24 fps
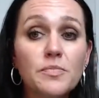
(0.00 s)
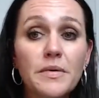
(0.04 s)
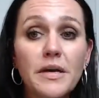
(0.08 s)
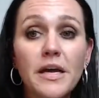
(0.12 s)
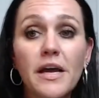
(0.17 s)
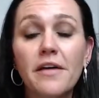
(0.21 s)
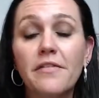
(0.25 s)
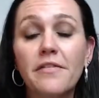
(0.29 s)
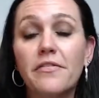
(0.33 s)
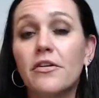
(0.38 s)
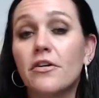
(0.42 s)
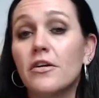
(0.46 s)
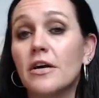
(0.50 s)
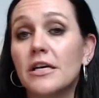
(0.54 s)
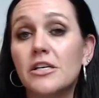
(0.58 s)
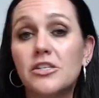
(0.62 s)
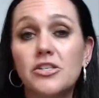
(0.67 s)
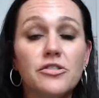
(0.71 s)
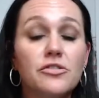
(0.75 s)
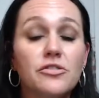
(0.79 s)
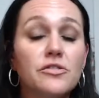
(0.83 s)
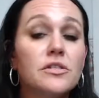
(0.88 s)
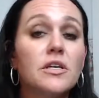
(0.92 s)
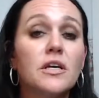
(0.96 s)
behavior
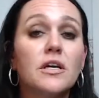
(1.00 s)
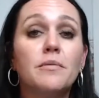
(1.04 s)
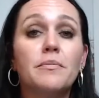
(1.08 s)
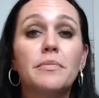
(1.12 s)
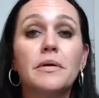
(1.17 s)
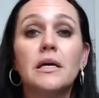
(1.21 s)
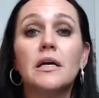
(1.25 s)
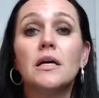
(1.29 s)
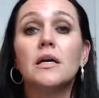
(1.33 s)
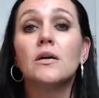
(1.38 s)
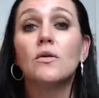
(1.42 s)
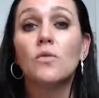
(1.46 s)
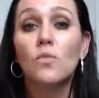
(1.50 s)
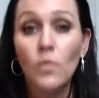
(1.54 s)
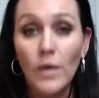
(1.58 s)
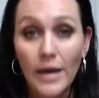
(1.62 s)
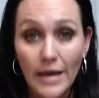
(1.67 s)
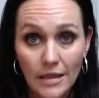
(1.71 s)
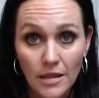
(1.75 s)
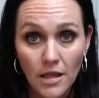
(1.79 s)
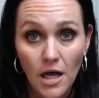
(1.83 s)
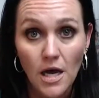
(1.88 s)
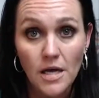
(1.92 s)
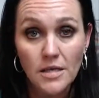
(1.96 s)
issues could be
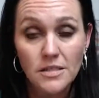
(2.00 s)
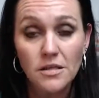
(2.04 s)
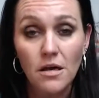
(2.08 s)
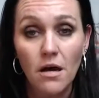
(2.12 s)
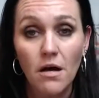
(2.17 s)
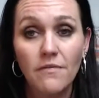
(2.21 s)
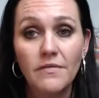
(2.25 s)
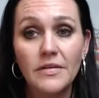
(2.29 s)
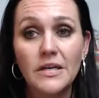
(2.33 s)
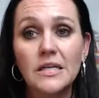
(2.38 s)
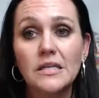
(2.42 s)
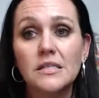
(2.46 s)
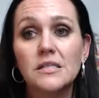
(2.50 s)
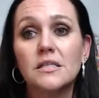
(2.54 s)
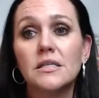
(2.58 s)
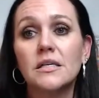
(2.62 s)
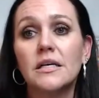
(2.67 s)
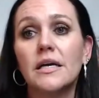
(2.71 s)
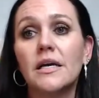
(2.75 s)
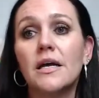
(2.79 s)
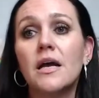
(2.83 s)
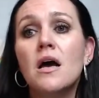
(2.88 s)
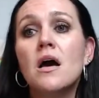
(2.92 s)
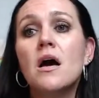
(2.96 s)
weight loss,
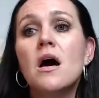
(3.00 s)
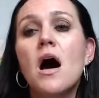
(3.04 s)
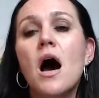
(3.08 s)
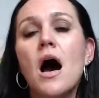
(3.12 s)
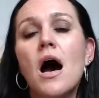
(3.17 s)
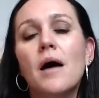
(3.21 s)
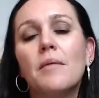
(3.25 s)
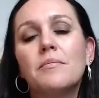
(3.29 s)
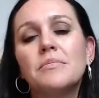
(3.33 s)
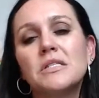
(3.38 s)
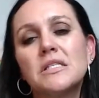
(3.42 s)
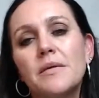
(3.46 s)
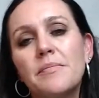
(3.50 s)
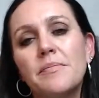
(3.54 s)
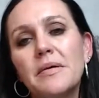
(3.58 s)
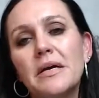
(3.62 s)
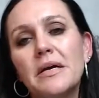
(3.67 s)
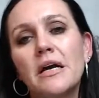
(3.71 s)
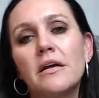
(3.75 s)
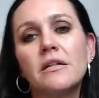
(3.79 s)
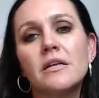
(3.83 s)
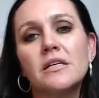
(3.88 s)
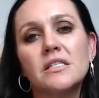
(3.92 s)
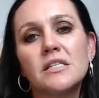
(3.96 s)
obviously, sleeping
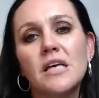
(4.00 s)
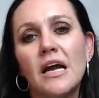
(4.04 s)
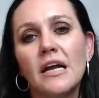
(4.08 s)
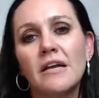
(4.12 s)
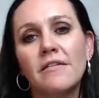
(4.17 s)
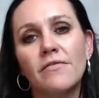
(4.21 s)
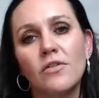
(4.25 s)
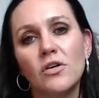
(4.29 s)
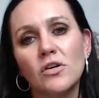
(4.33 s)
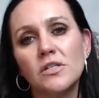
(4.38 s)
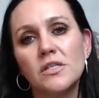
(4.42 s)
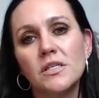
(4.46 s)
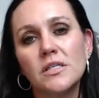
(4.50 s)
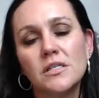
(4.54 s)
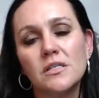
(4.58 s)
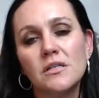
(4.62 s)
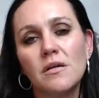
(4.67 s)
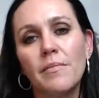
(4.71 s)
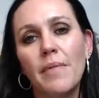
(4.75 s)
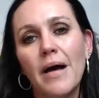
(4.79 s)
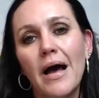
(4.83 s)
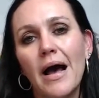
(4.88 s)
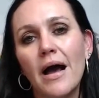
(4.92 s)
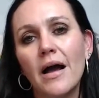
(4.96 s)
on the side versus
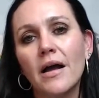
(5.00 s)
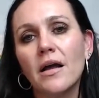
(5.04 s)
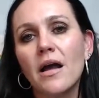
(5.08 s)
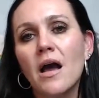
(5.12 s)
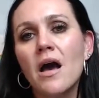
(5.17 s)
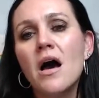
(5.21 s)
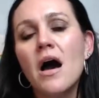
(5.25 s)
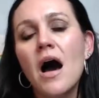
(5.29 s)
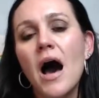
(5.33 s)
the back.